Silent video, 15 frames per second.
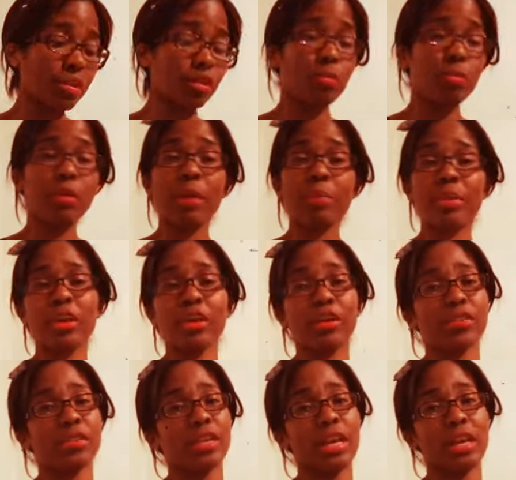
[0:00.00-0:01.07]
You probably
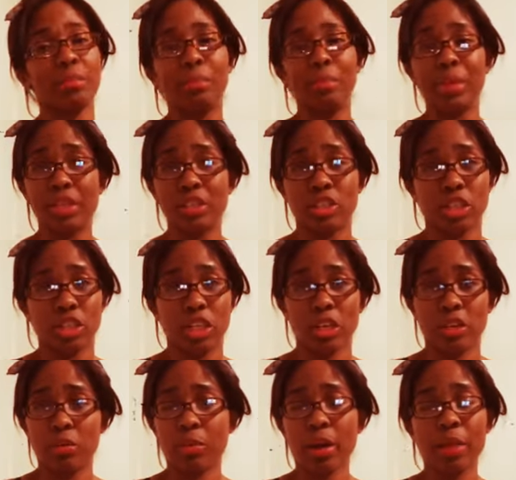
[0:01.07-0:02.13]
heard the name Mishi,
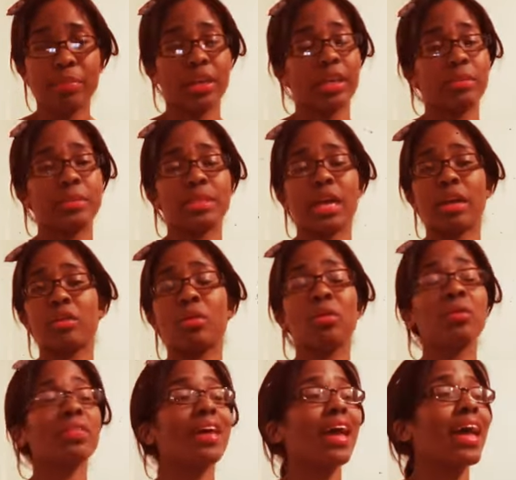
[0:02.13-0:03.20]
and you probably keep saying,
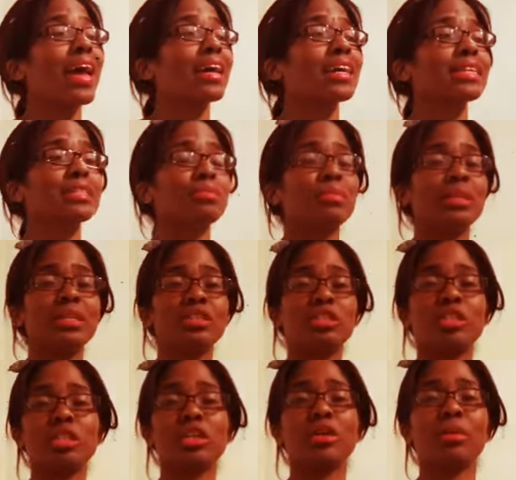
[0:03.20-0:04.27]
who the heck is
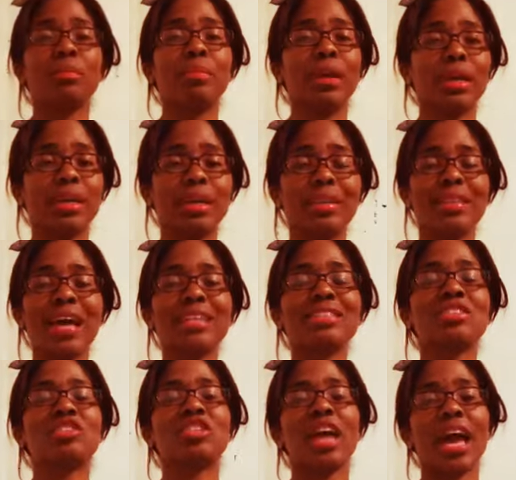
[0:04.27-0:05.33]
Mishi or Mickey?
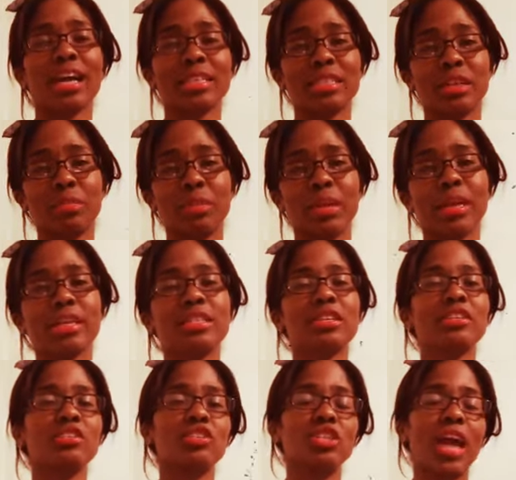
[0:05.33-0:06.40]
That's Jackson. Because
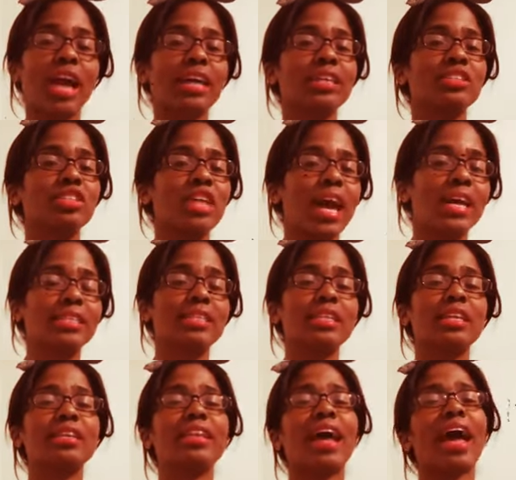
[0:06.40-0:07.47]
there's Jack and
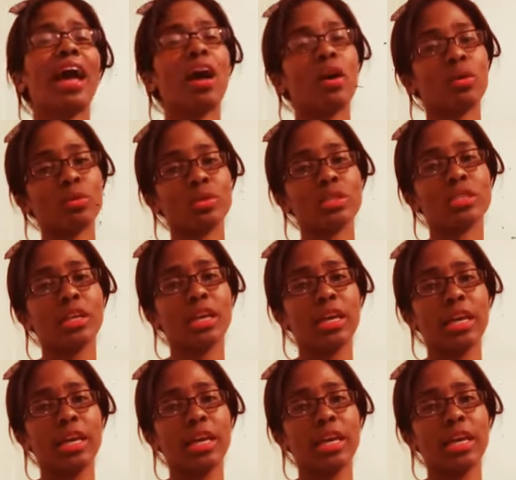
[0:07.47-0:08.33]
Jackson in the house,